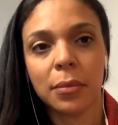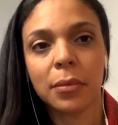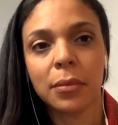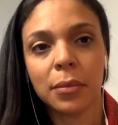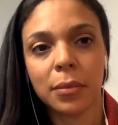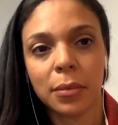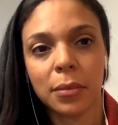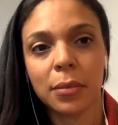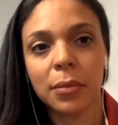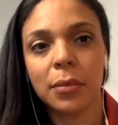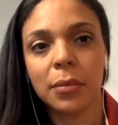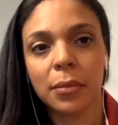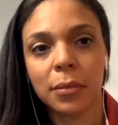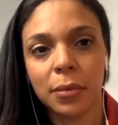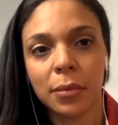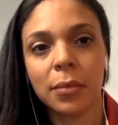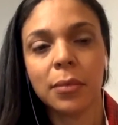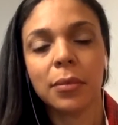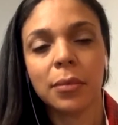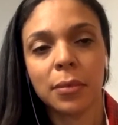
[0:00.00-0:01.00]

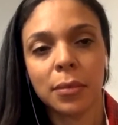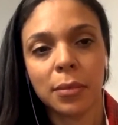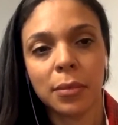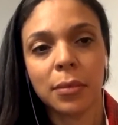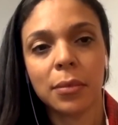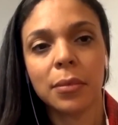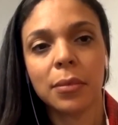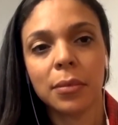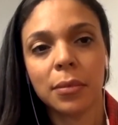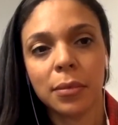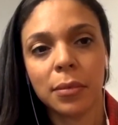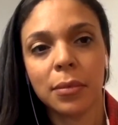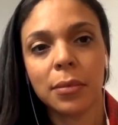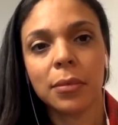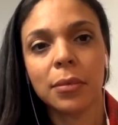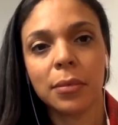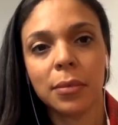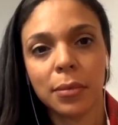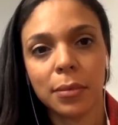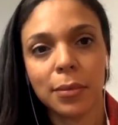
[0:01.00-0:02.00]

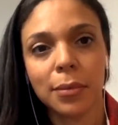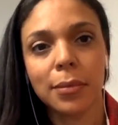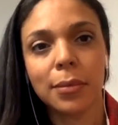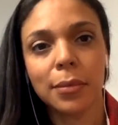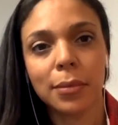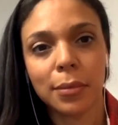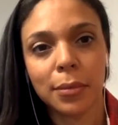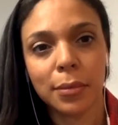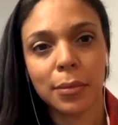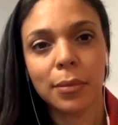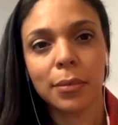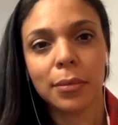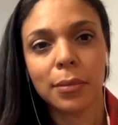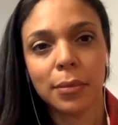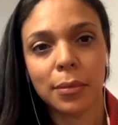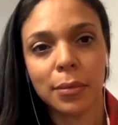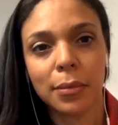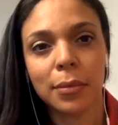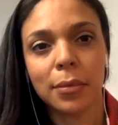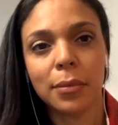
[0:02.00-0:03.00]

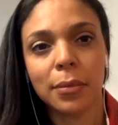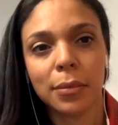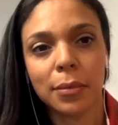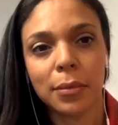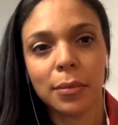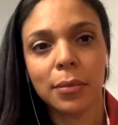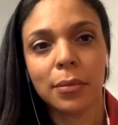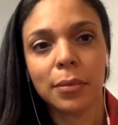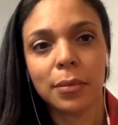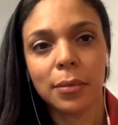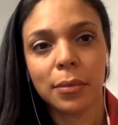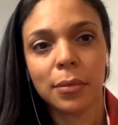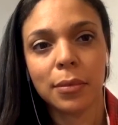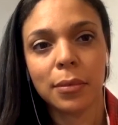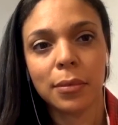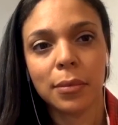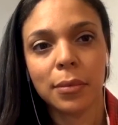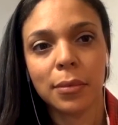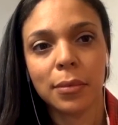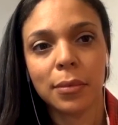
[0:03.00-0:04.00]

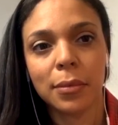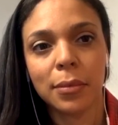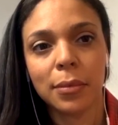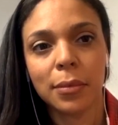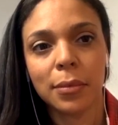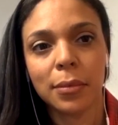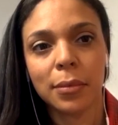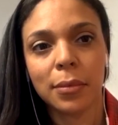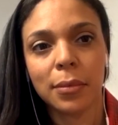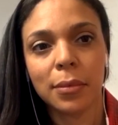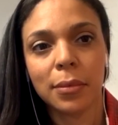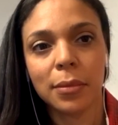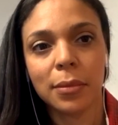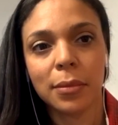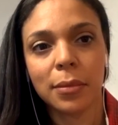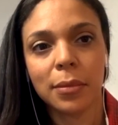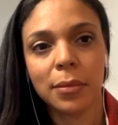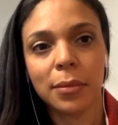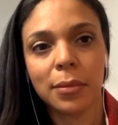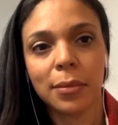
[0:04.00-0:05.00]

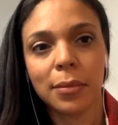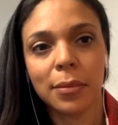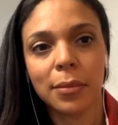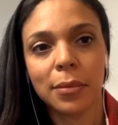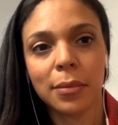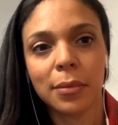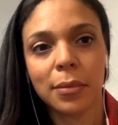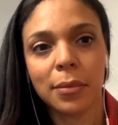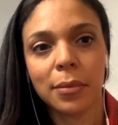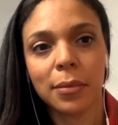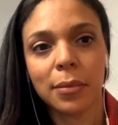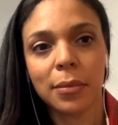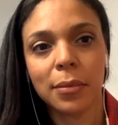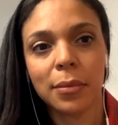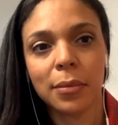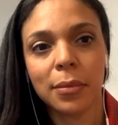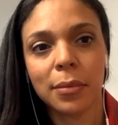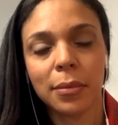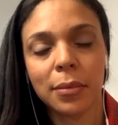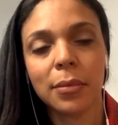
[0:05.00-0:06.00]

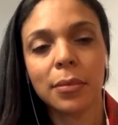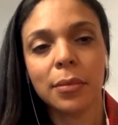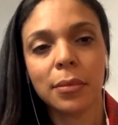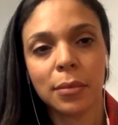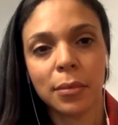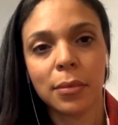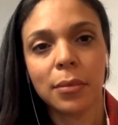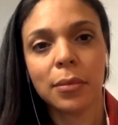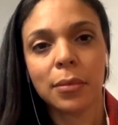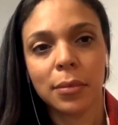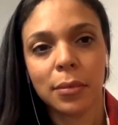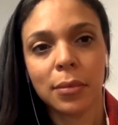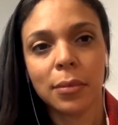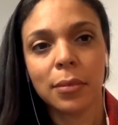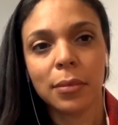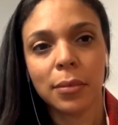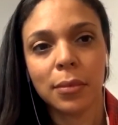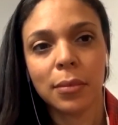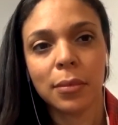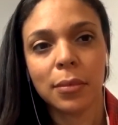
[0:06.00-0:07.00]

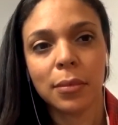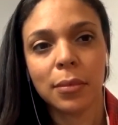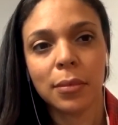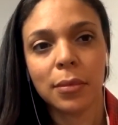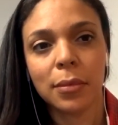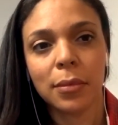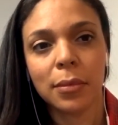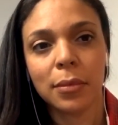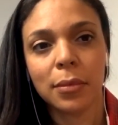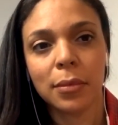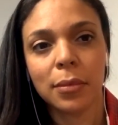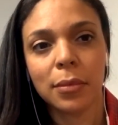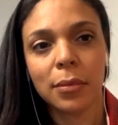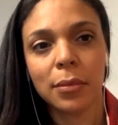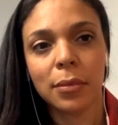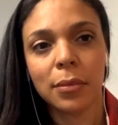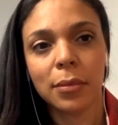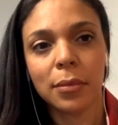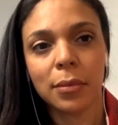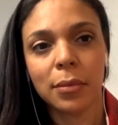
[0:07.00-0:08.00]

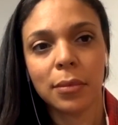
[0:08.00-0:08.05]
No words are spoken by the person on screen.